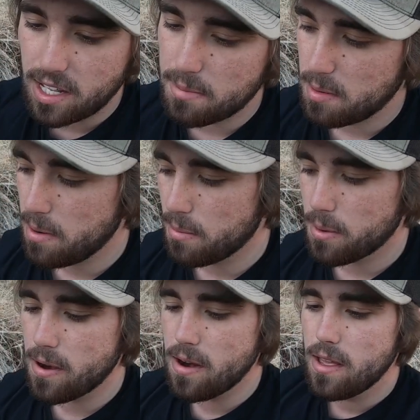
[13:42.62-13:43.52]
lemon
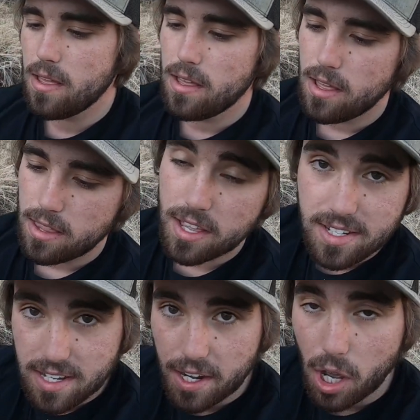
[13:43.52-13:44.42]
pepper.
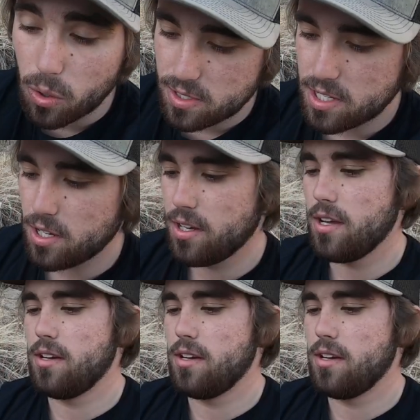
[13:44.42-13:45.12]
This I know is good.